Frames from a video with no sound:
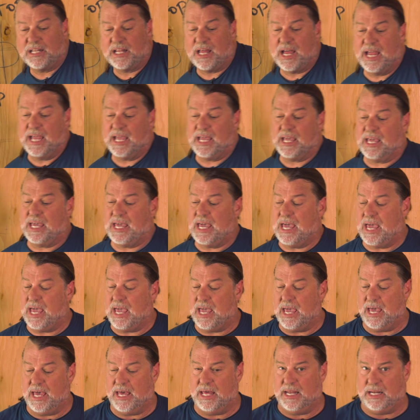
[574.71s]
like
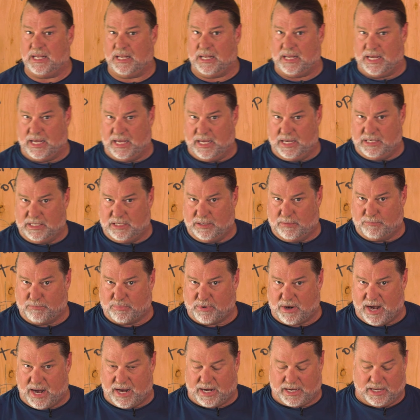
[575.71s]
can light
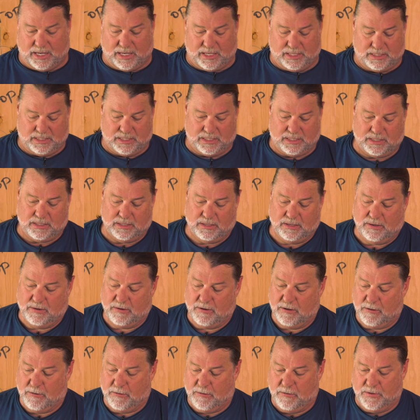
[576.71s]
brackets.
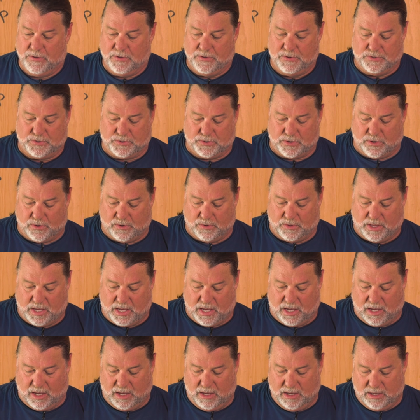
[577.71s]
So
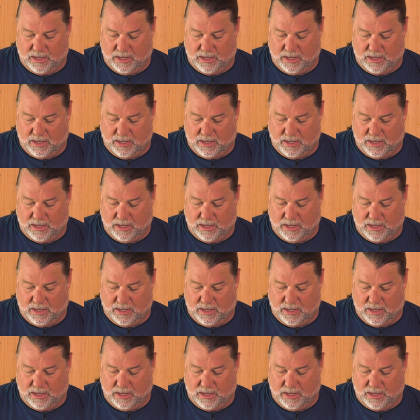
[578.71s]
they